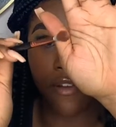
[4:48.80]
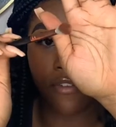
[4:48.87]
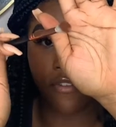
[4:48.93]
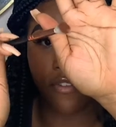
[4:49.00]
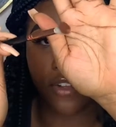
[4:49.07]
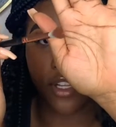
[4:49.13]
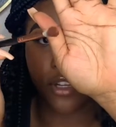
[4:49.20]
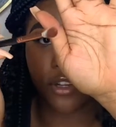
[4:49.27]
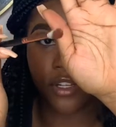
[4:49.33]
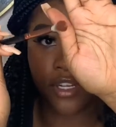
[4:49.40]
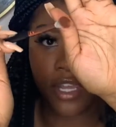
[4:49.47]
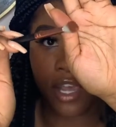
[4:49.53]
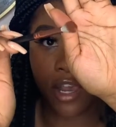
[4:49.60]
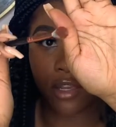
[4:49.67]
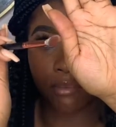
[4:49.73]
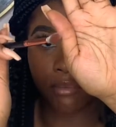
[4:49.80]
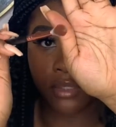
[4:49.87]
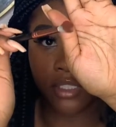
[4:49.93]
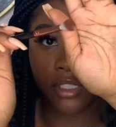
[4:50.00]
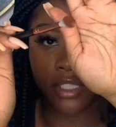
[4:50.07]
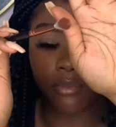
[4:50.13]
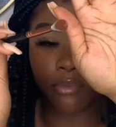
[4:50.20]
flared out
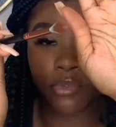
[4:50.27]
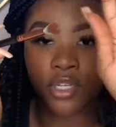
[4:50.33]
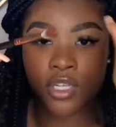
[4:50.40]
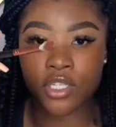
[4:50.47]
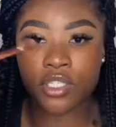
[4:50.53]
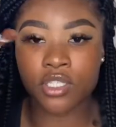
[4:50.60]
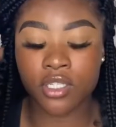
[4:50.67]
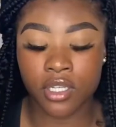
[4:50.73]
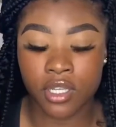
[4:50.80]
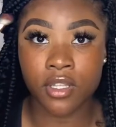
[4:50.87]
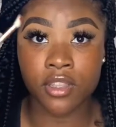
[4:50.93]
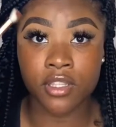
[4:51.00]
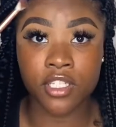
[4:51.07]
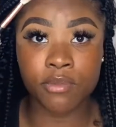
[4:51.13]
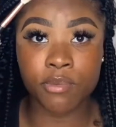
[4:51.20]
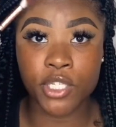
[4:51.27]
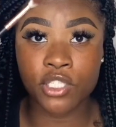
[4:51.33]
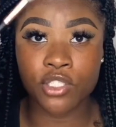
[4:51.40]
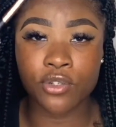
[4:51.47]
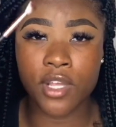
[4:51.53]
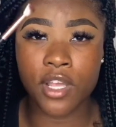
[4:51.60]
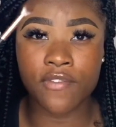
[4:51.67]
blending brush. These brushes
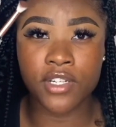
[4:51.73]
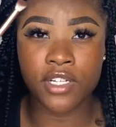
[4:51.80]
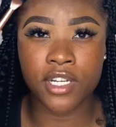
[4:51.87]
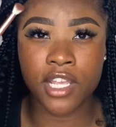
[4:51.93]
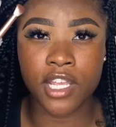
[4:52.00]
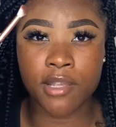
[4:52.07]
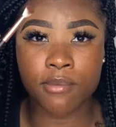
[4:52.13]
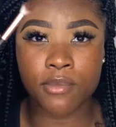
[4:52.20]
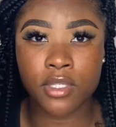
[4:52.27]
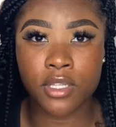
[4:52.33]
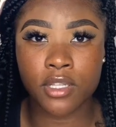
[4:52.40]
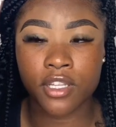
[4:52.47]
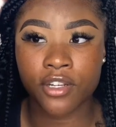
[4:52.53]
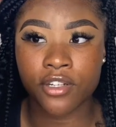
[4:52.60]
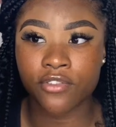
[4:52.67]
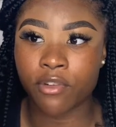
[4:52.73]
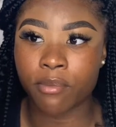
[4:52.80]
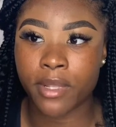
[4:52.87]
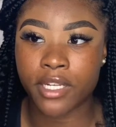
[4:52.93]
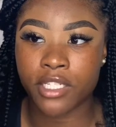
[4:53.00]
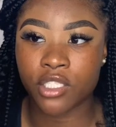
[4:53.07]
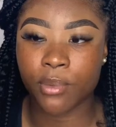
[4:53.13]
don't have any names. They're from
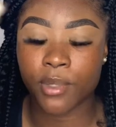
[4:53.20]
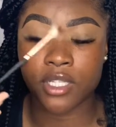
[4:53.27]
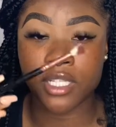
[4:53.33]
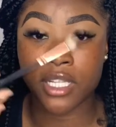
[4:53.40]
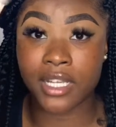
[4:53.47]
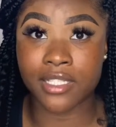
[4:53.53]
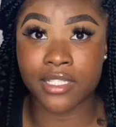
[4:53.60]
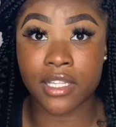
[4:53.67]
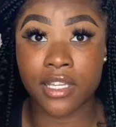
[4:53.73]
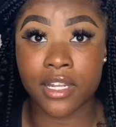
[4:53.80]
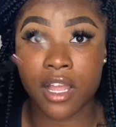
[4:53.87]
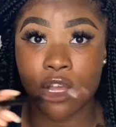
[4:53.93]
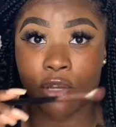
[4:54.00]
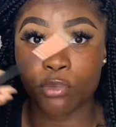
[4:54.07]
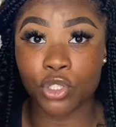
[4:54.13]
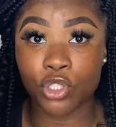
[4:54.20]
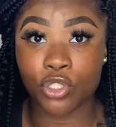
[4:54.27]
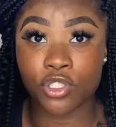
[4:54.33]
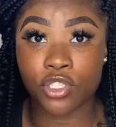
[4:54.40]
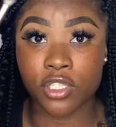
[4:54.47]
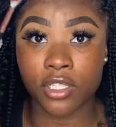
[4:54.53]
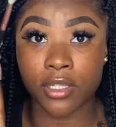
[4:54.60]
AliExpress. Like I said, I'll be sure
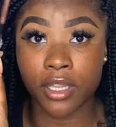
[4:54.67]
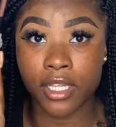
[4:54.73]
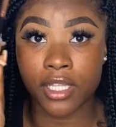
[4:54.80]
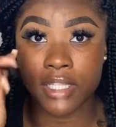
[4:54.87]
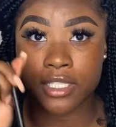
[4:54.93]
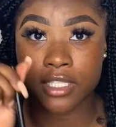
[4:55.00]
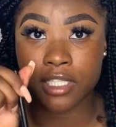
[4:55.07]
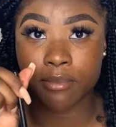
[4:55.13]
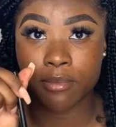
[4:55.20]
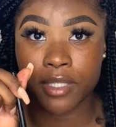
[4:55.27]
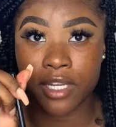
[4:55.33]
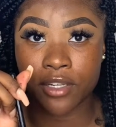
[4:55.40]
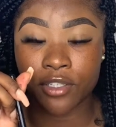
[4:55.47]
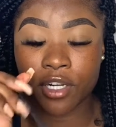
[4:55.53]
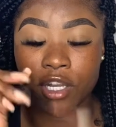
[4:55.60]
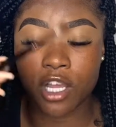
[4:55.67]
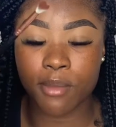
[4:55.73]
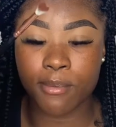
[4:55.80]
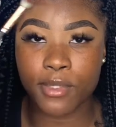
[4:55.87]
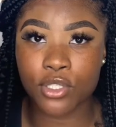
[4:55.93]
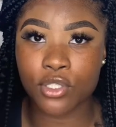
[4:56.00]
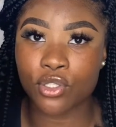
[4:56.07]
to list them down in the
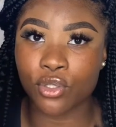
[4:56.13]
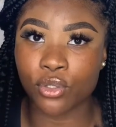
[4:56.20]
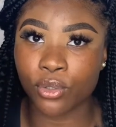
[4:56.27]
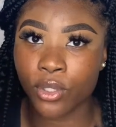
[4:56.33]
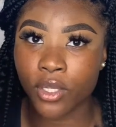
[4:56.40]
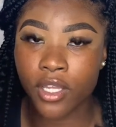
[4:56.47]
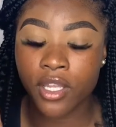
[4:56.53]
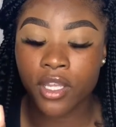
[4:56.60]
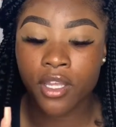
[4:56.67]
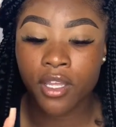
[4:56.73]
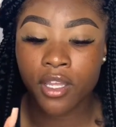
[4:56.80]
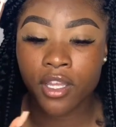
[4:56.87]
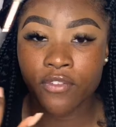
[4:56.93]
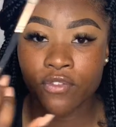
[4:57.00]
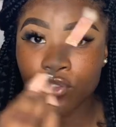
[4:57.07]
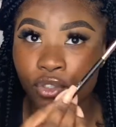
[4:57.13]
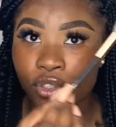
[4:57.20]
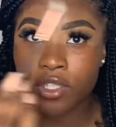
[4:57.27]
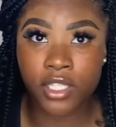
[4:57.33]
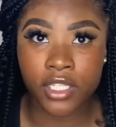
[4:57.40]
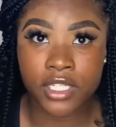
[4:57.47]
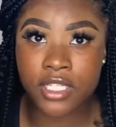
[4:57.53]
comments. So if you're
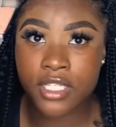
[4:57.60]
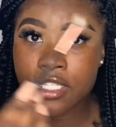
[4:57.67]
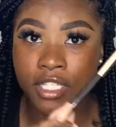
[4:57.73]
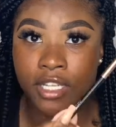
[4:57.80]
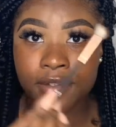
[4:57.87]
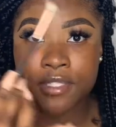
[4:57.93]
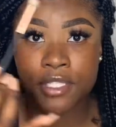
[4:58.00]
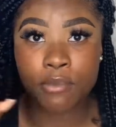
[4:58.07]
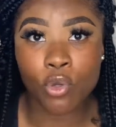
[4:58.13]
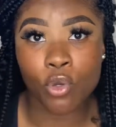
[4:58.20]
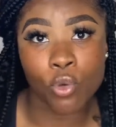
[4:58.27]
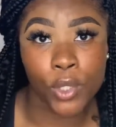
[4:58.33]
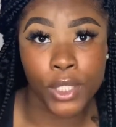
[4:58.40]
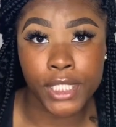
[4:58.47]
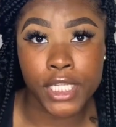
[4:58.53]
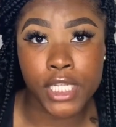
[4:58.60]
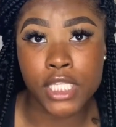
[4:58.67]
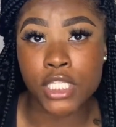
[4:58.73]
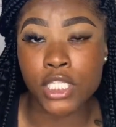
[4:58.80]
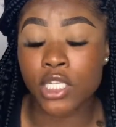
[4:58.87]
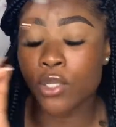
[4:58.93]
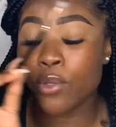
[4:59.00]
looking to save some
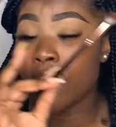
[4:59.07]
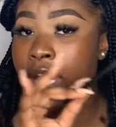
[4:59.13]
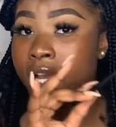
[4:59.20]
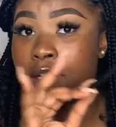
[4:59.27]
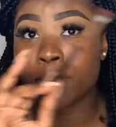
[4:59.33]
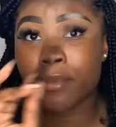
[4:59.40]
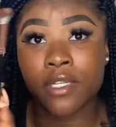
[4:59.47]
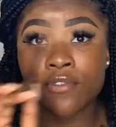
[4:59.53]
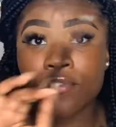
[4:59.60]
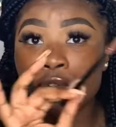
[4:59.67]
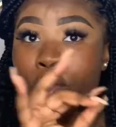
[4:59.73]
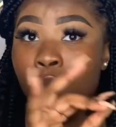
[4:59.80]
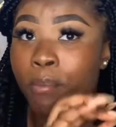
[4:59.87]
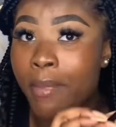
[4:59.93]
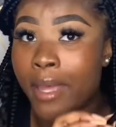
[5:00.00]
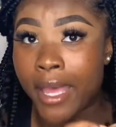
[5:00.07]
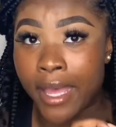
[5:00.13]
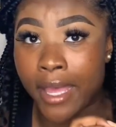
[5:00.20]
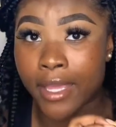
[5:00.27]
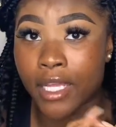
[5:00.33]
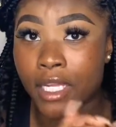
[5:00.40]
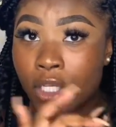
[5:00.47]
coins, you're not gonna make no
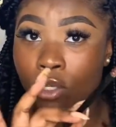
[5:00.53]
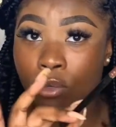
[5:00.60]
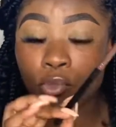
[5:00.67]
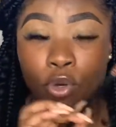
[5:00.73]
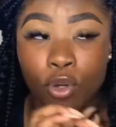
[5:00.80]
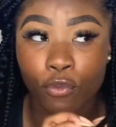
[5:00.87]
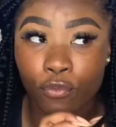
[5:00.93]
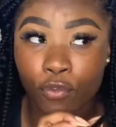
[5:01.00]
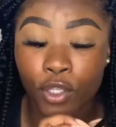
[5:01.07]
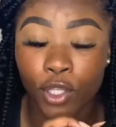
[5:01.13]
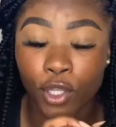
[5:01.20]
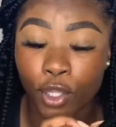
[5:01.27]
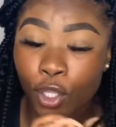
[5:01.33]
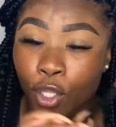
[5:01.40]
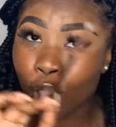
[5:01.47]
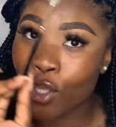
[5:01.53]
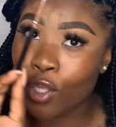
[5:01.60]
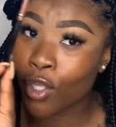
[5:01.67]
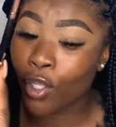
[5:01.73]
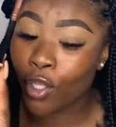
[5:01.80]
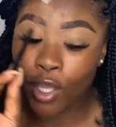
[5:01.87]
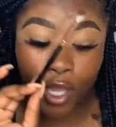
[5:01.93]
math no more feet.
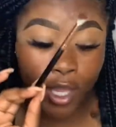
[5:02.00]
I